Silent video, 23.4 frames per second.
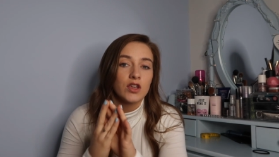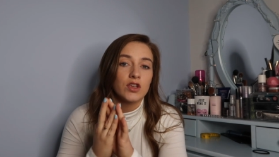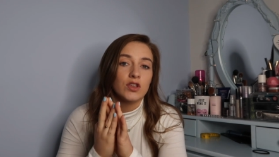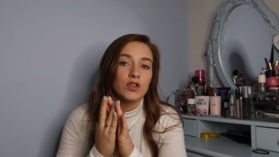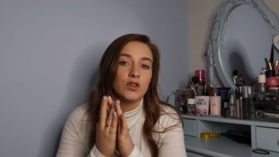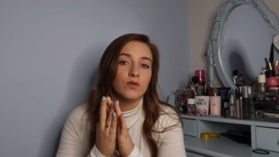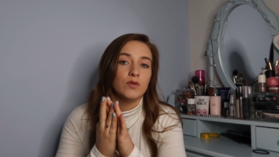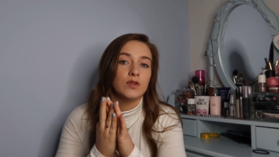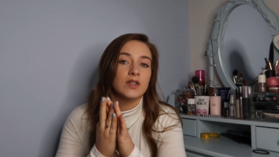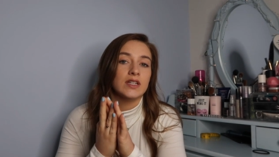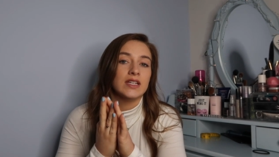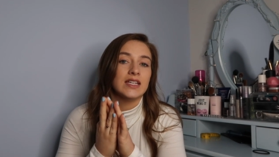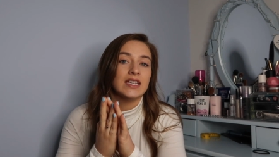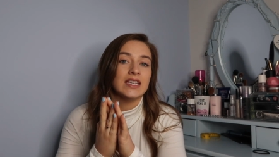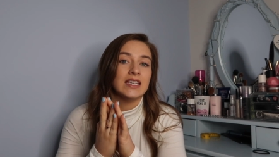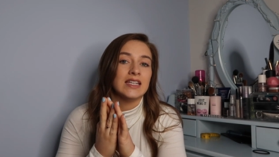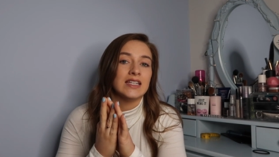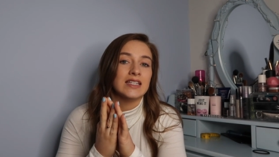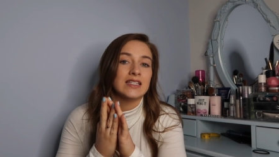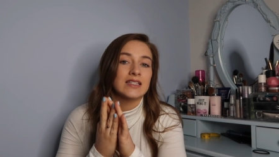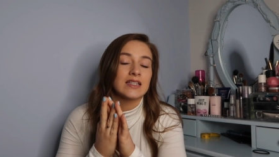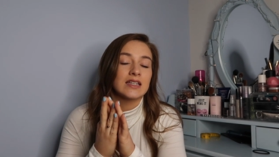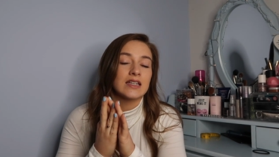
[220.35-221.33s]
you would
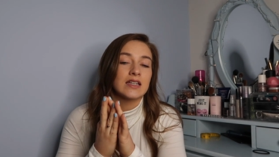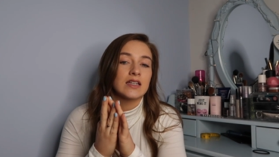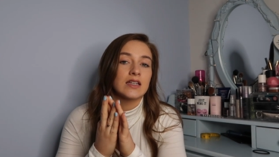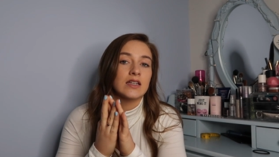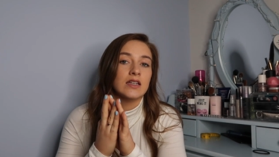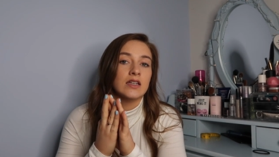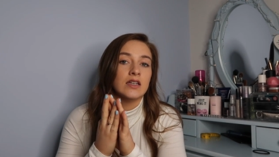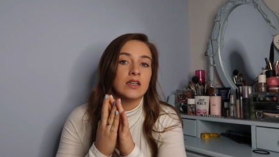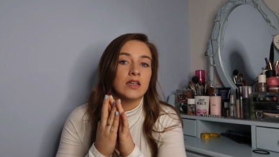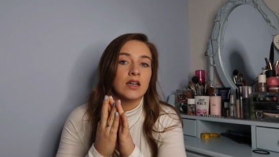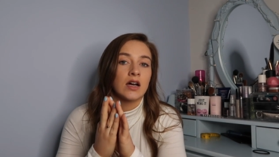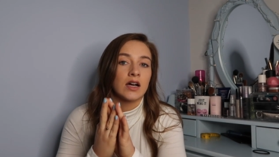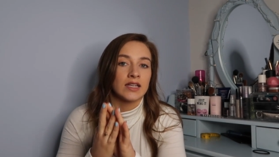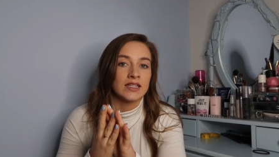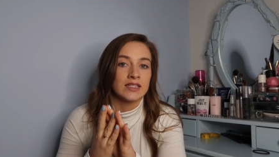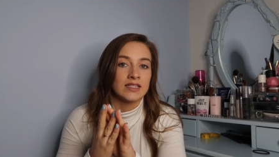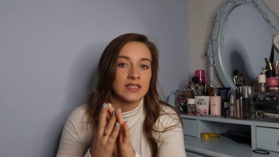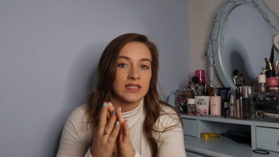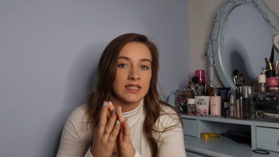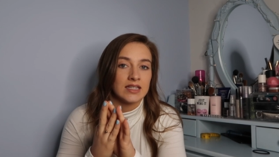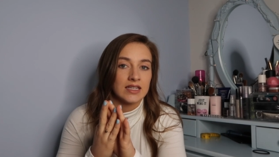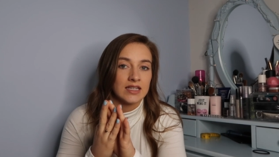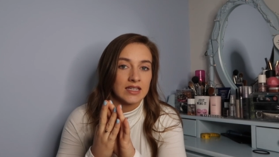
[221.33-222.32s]
eat
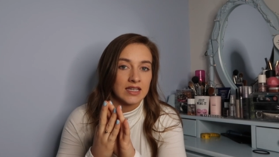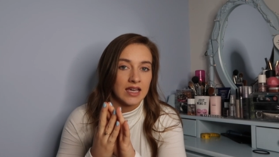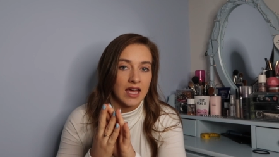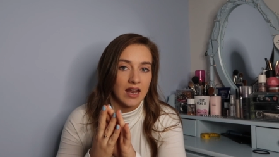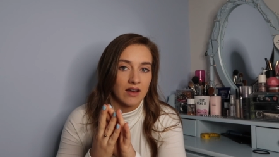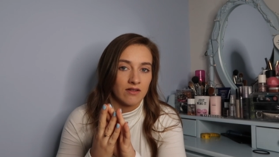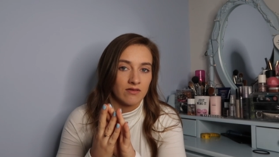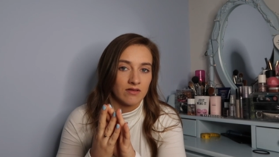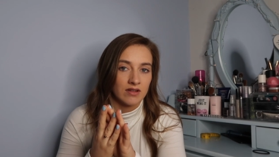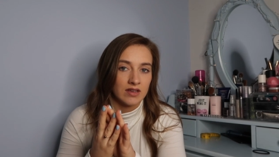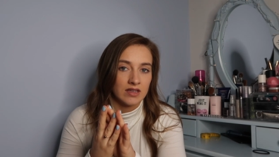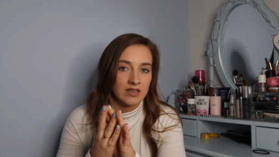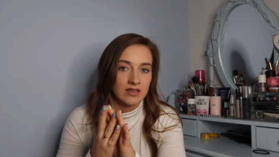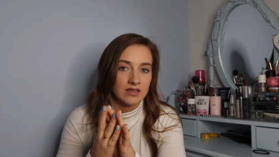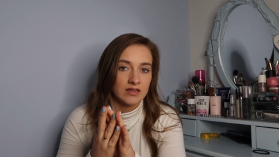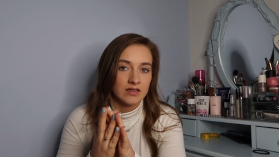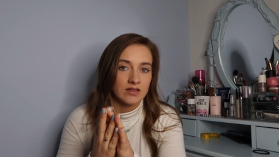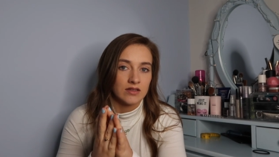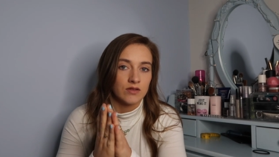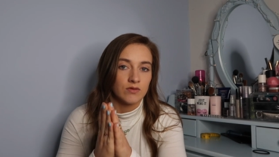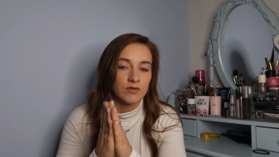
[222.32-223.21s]
90 calories.